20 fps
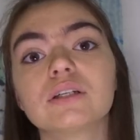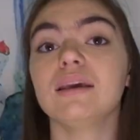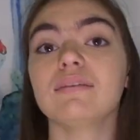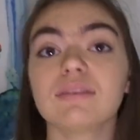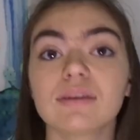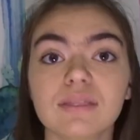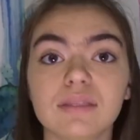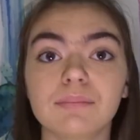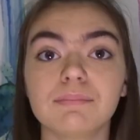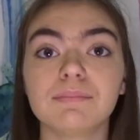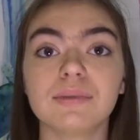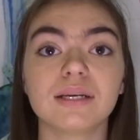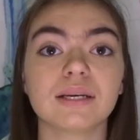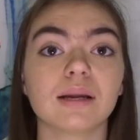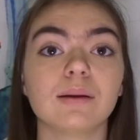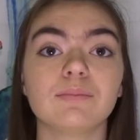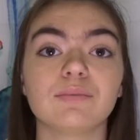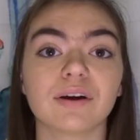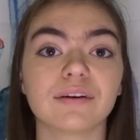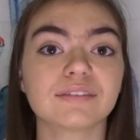Even the
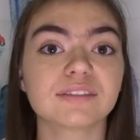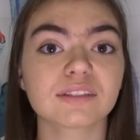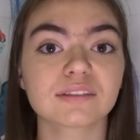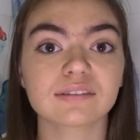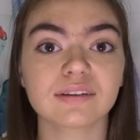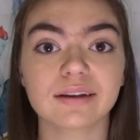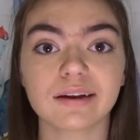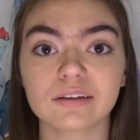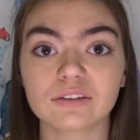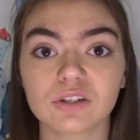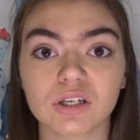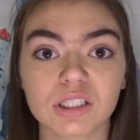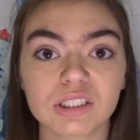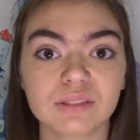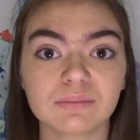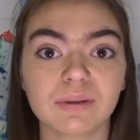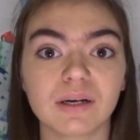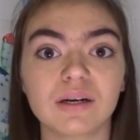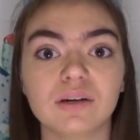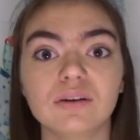midnight breakfast that I
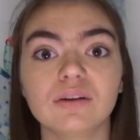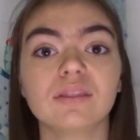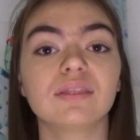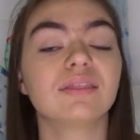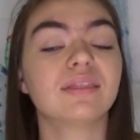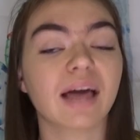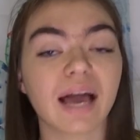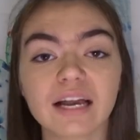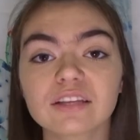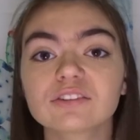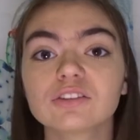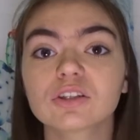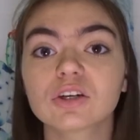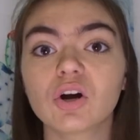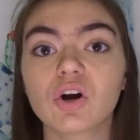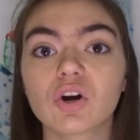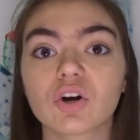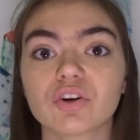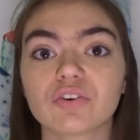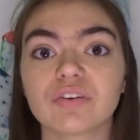talked about, that's a
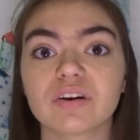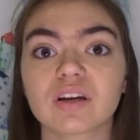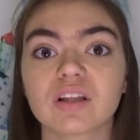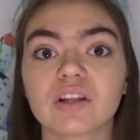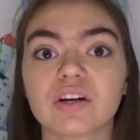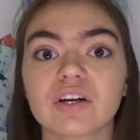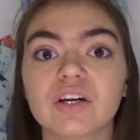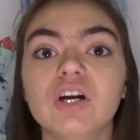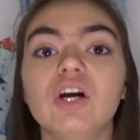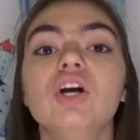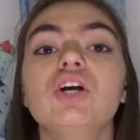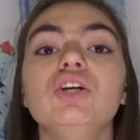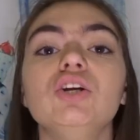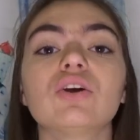co-curricular.